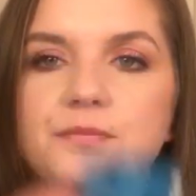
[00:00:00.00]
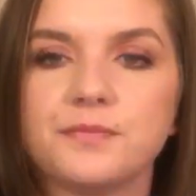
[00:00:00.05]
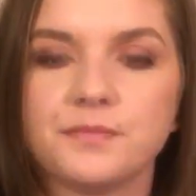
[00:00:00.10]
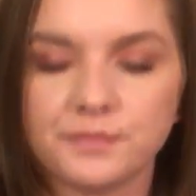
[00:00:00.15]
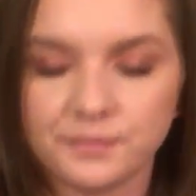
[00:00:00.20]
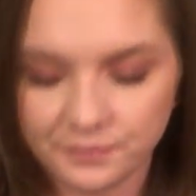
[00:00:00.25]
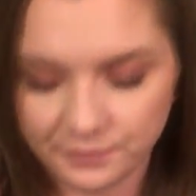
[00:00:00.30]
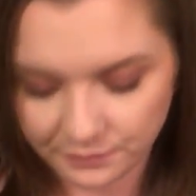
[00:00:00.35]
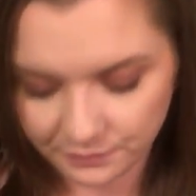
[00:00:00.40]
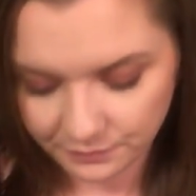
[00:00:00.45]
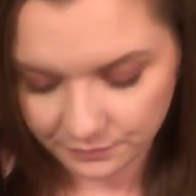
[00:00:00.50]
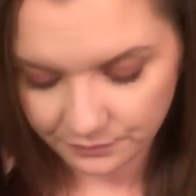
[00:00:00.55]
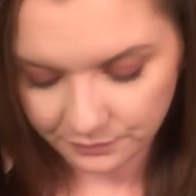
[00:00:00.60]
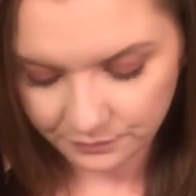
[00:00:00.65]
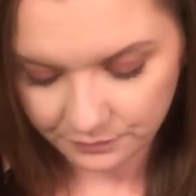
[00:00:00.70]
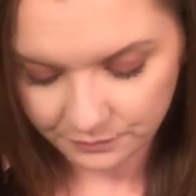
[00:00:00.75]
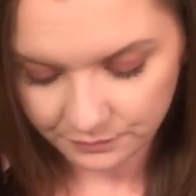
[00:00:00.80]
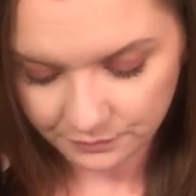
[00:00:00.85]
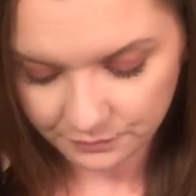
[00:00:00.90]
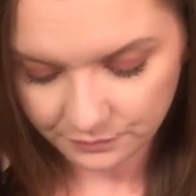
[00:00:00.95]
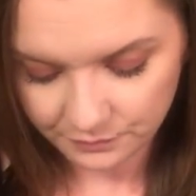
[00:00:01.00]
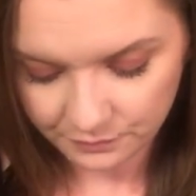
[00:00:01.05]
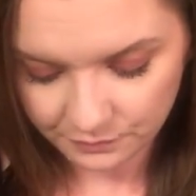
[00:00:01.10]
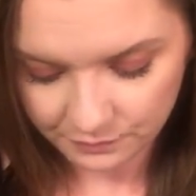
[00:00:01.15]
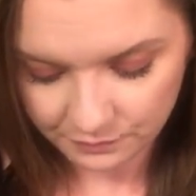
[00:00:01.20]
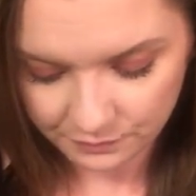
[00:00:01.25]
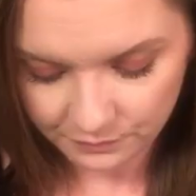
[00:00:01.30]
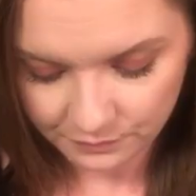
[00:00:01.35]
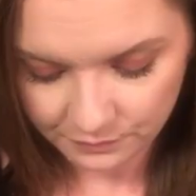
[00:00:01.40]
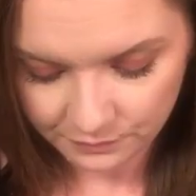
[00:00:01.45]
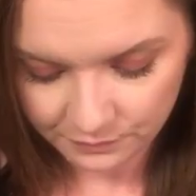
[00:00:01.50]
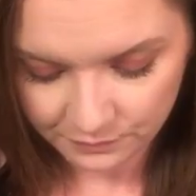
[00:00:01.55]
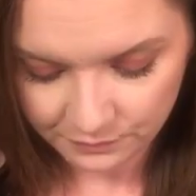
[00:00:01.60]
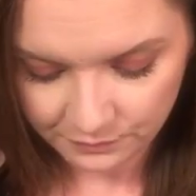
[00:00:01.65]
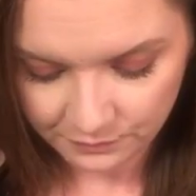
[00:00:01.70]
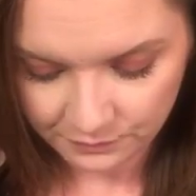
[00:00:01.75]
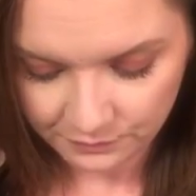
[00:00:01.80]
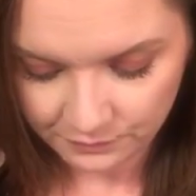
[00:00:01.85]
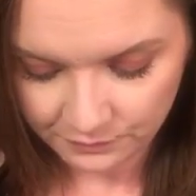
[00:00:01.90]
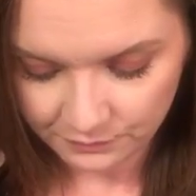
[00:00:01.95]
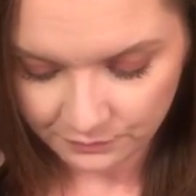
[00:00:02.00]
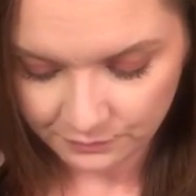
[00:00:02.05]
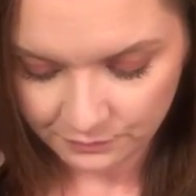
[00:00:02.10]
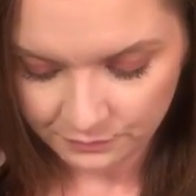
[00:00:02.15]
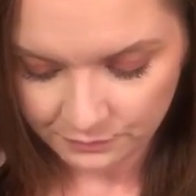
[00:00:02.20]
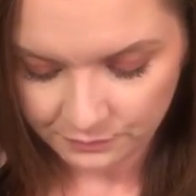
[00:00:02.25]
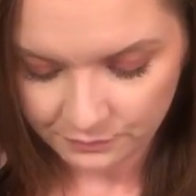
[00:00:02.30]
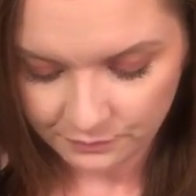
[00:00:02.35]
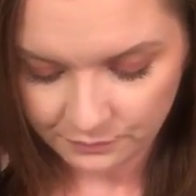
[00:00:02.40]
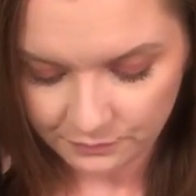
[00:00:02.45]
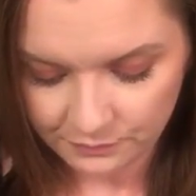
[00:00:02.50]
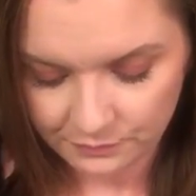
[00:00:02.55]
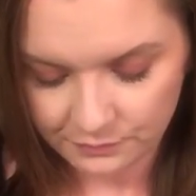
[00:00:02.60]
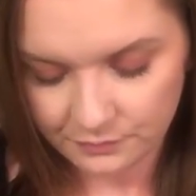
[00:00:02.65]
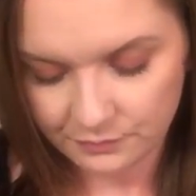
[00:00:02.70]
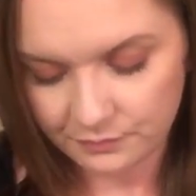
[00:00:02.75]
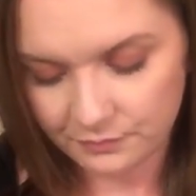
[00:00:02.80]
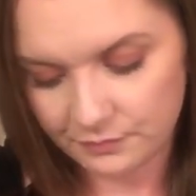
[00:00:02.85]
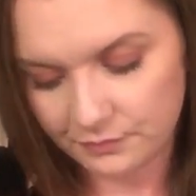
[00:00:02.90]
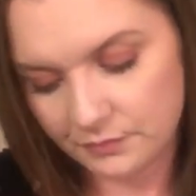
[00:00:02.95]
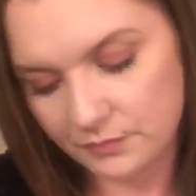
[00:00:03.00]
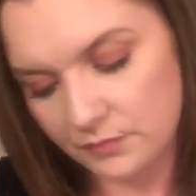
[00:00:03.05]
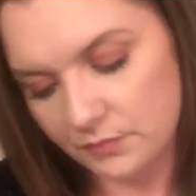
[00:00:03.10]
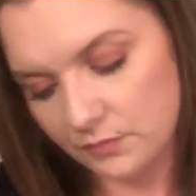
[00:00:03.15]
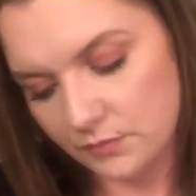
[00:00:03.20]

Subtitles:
(no one is talking)